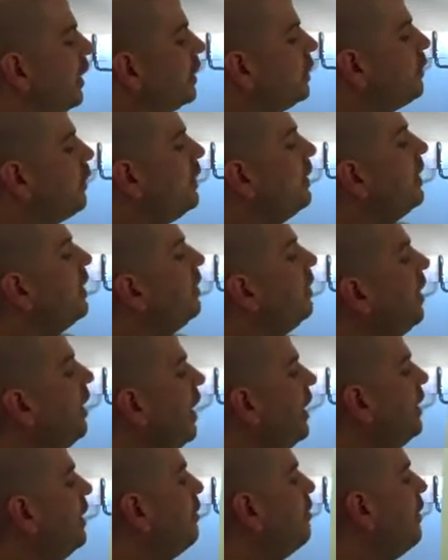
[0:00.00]
So I
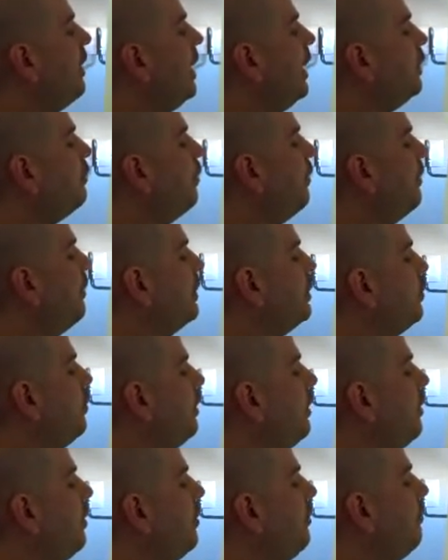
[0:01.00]
did my next perfect
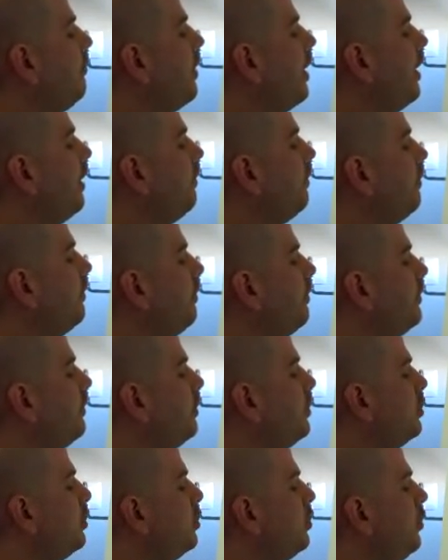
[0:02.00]
square, 5
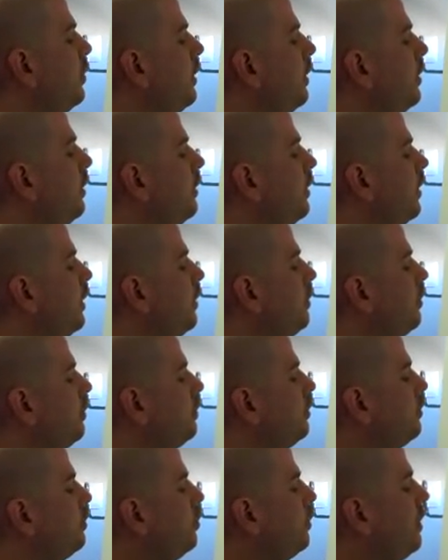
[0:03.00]
squared
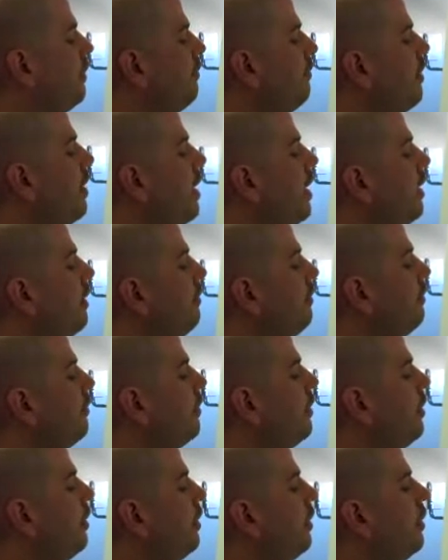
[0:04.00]
equals 25.
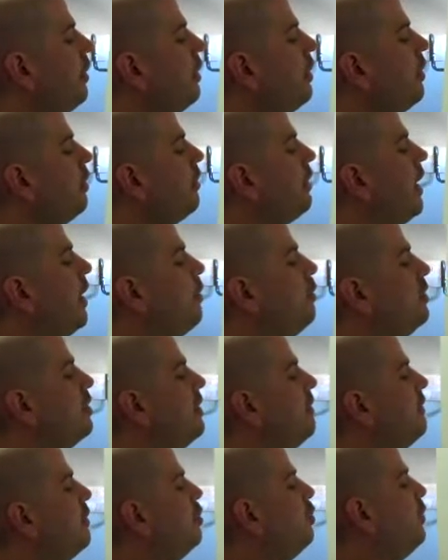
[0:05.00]
Okay, what's
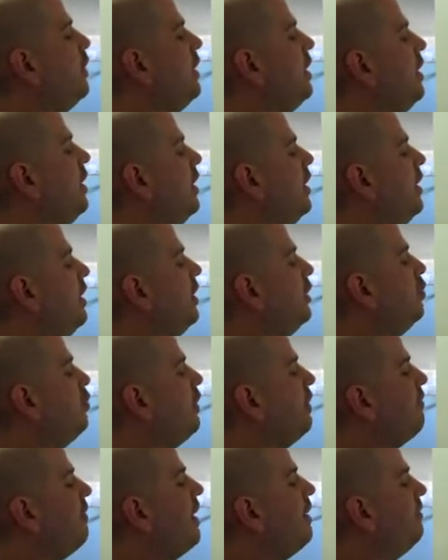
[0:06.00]
the difference between
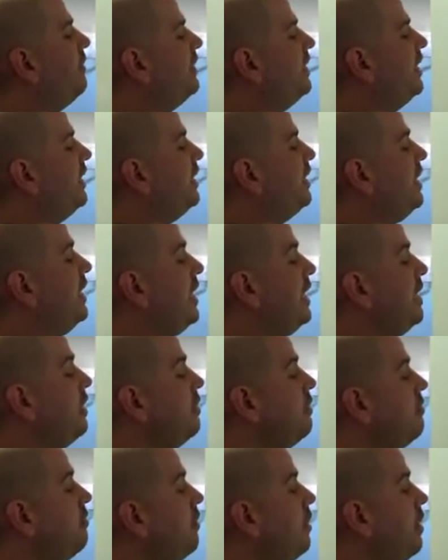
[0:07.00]
25 and
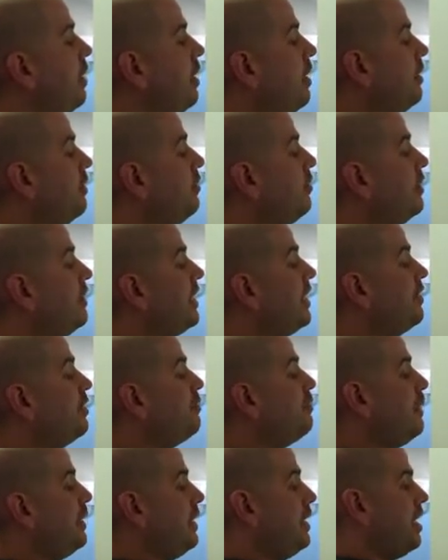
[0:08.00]
16? Turns out
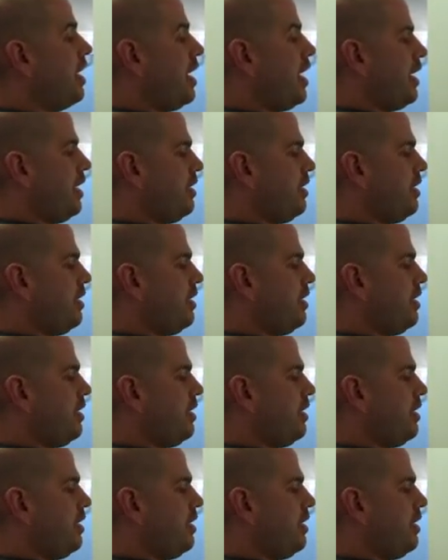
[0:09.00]
to be 9.